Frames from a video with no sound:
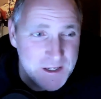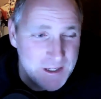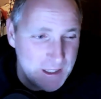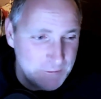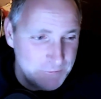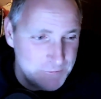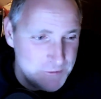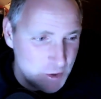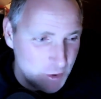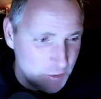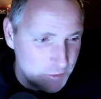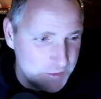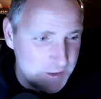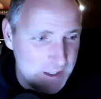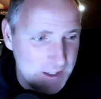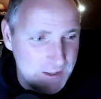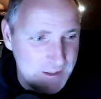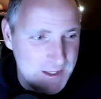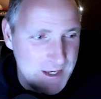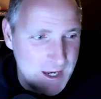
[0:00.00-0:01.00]
If your
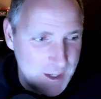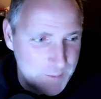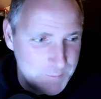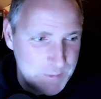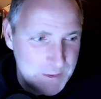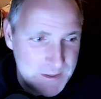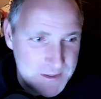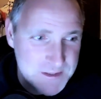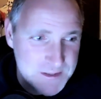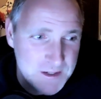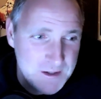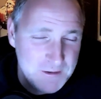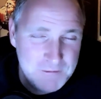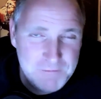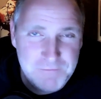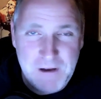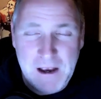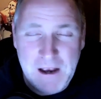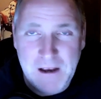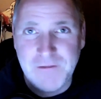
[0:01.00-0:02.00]
daily habits
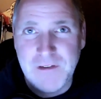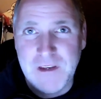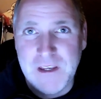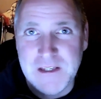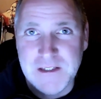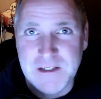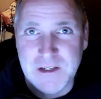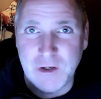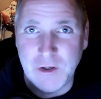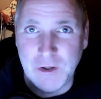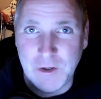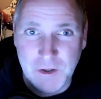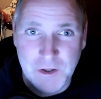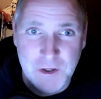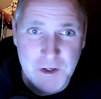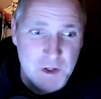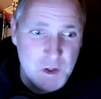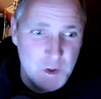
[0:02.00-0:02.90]
5 years ago